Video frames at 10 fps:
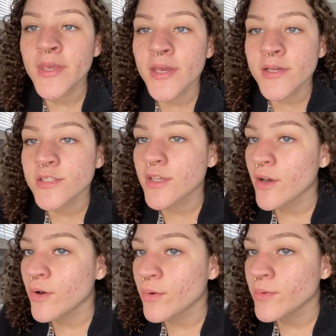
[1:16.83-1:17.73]

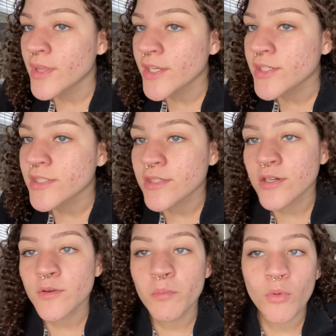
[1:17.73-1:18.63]
So they just
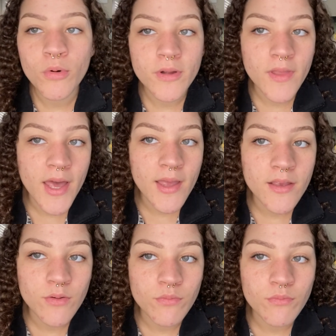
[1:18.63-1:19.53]
look more
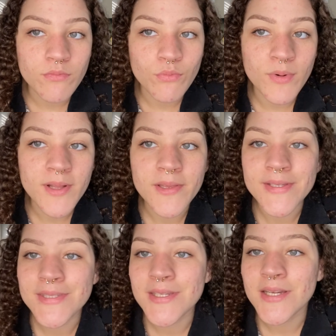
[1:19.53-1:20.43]
like
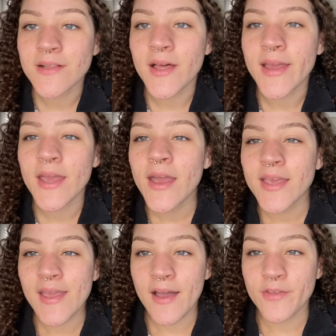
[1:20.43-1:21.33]
realistic. Like,
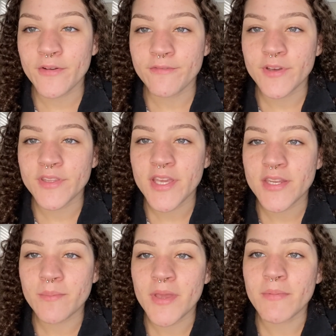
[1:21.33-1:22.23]
yeah, they're filled in
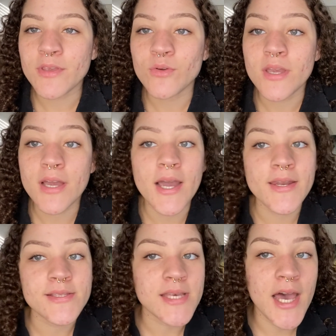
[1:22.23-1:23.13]
and maybe you can kind
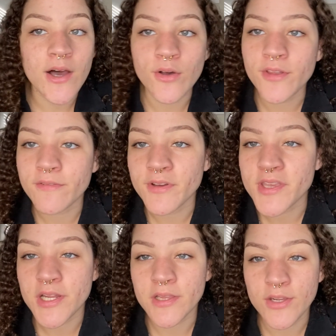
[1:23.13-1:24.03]
of tell they're filled
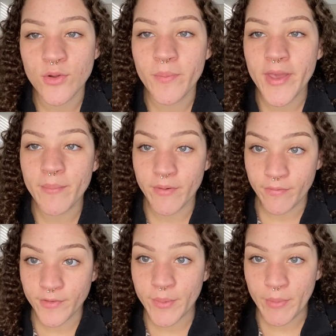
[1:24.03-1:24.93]
in a little bit, but
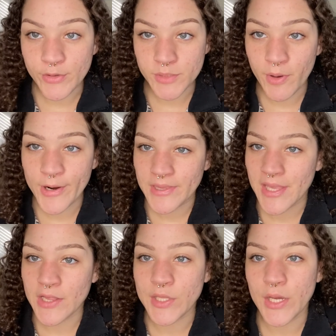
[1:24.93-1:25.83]
for the most part
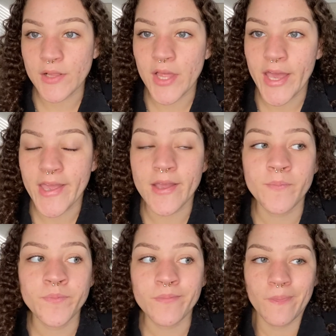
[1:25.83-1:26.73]
they look like
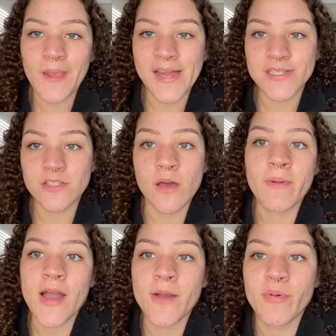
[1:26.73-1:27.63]
I just got
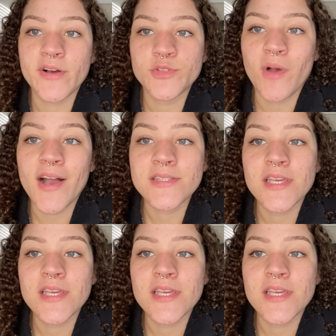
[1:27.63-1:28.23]
my eyebrows waxed.